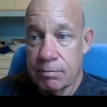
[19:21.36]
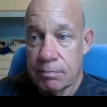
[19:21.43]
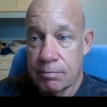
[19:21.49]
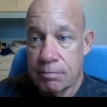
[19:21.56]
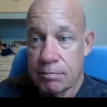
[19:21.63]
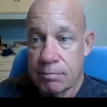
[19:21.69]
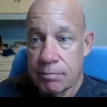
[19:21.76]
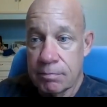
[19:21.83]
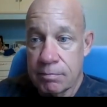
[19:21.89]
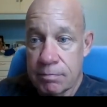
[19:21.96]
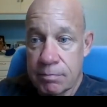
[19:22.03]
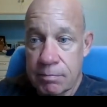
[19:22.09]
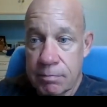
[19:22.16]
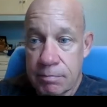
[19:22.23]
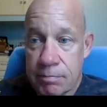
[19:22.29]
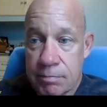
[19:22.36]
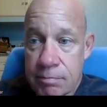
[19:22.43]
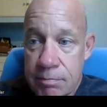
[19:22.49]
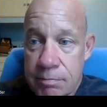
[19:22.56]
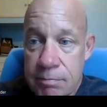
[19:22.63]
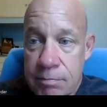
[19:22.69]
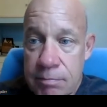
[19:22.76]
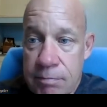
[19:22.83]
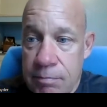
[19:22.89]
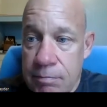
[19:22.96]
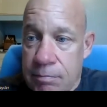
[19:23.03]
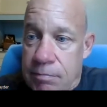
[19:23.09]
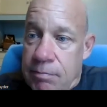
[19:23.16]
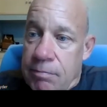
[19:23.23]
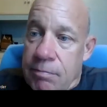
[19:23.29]

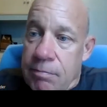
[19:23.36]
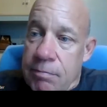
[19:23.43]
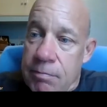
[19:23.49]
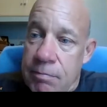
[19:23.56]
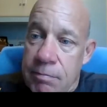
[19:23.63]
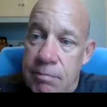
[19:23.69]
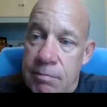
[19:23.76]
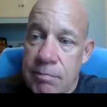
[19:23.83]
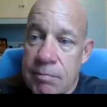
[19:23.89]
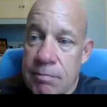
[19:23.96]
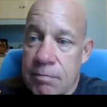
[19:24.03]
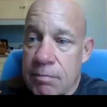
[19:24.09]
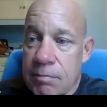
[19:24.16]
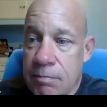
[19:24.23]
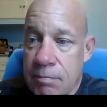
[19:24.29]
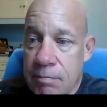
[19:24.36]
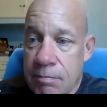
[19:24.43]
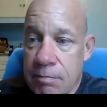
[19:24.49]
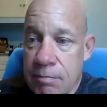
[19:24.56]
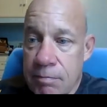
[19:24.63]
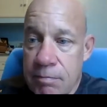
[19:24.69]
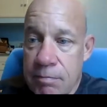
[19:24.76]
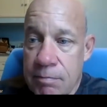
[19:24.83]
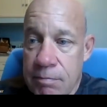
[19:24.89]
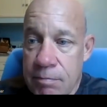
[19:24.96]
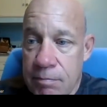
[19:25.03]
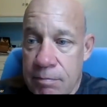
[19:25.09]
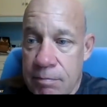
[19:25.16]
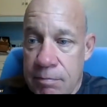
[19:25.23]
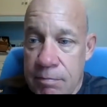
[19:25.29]

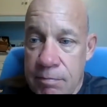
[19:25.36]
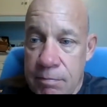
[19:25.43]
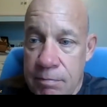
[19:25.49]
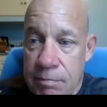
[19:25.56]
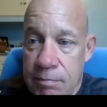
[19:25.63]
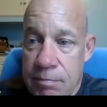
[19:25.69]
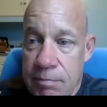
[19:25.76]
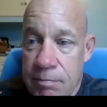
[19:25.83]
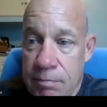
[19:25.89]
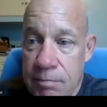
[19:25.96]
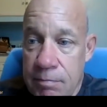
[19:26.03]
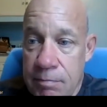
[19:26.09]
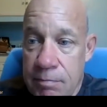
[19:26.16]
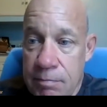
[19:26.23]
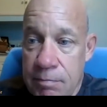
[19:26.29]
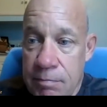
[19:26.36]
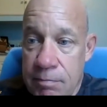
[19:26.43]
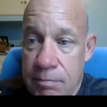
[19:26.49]
No words are spoken by the person on screen.